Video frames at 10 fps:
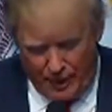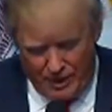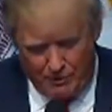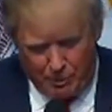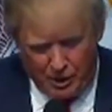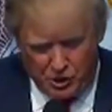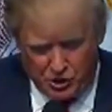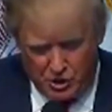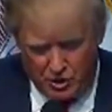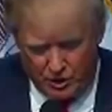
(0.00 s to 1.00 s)
And the press
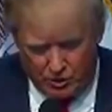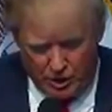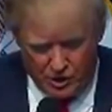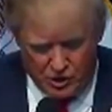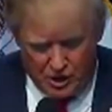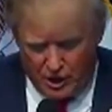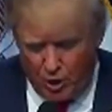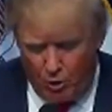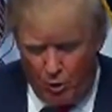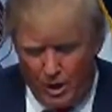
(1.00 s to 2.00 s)
is going crazy, and
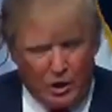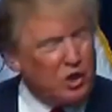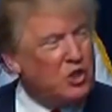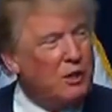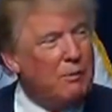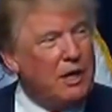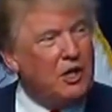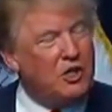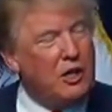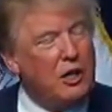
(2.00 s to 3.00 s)
they all wanted to see me.
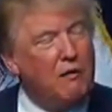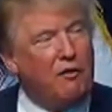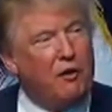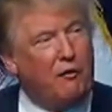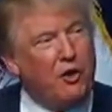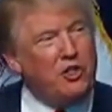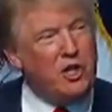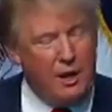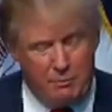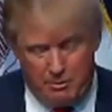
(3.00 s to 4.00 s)
And I said, you know, for the
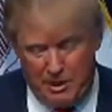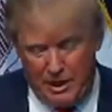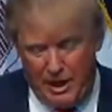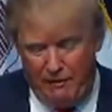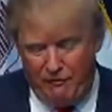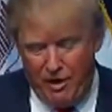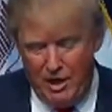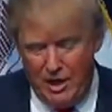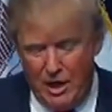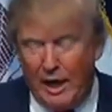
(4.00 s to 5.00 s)
first time in my life,
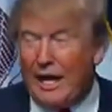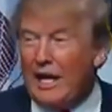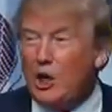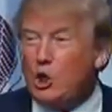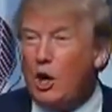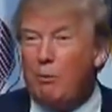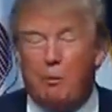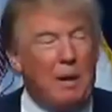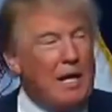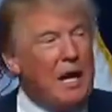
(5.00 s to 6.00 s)
I got in
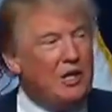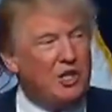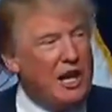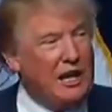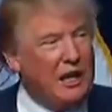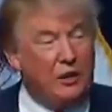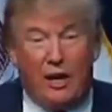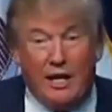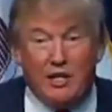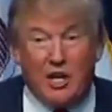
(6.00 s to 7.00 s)
trouble by not saying
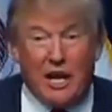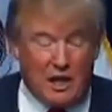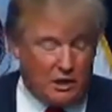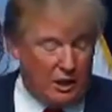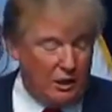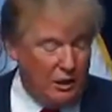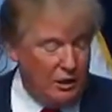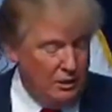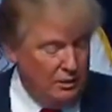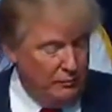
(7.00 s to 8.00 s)
anything. I didn't say anything.
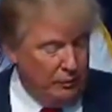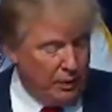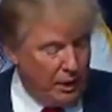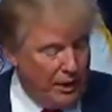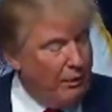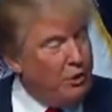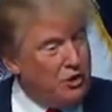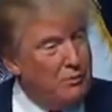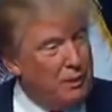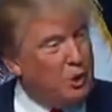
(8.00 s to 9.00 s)
And I
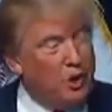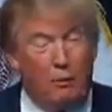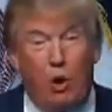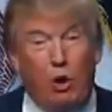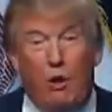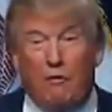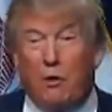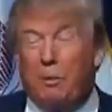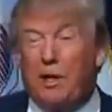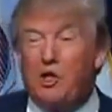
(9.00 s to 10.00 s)
was in big trouble all
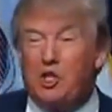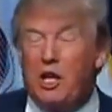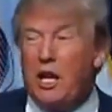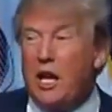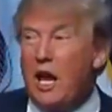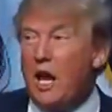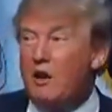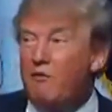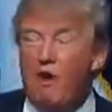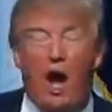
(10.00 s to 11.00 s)
over the place.
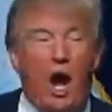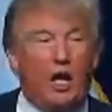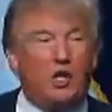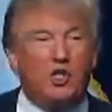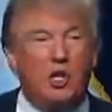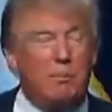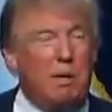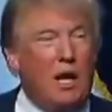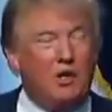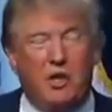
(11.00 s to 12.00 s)
CNN, Fox,
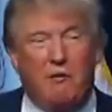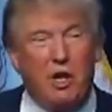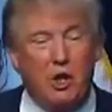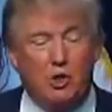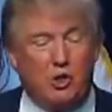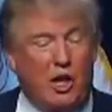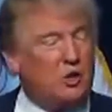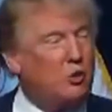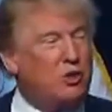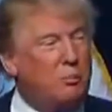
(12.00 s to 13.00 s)
CBS, every
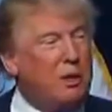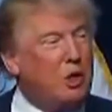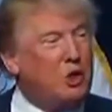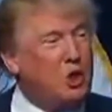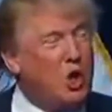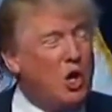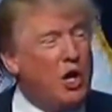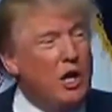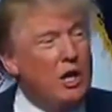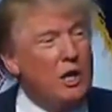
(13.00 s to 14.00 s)
newscaster was the biggest story.